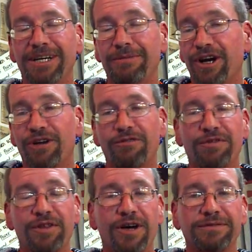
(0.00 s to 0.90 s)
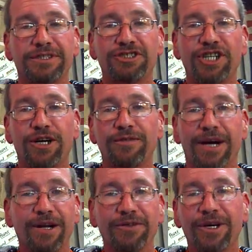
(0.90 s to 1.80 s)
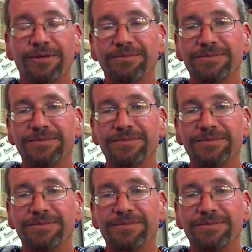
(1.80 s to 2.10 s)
Am I going to run for the office of sheriff? I don't know.